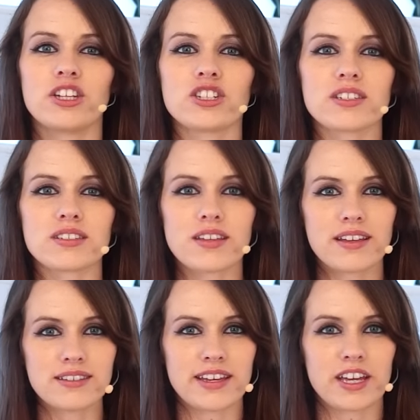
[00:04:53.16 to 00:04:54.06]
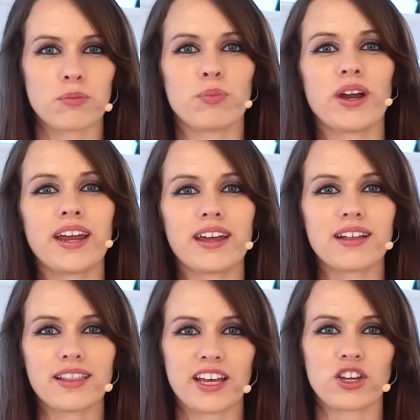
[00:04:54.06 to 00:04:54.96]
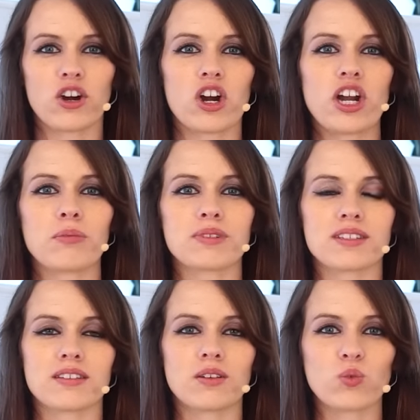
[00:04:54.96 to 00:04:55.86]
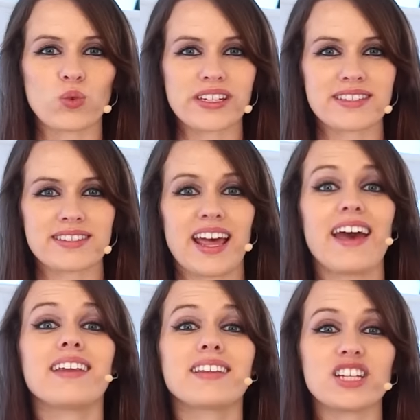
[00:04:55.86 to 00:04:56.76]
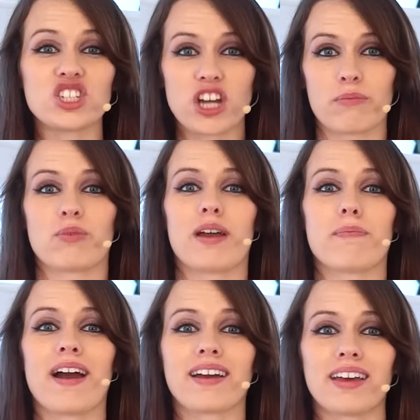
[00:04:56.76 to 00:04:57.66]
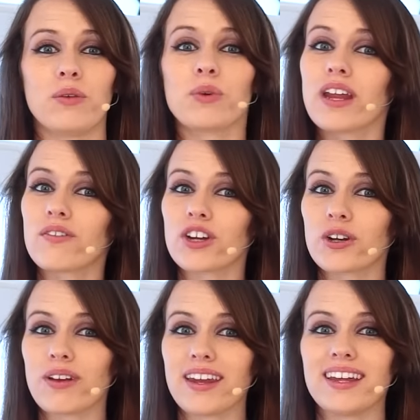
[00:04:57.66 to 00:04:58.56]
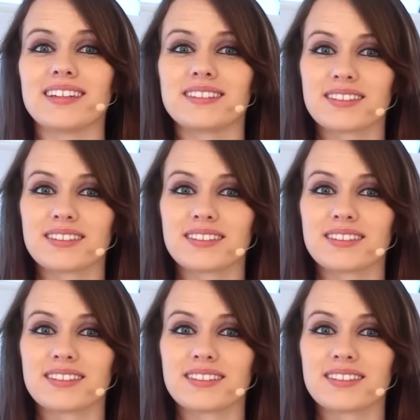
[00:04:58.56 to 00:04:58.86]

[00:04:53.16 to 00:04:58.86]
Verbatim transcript: Just take a break, let your arms reset, and then jump right back in whenever you're ready.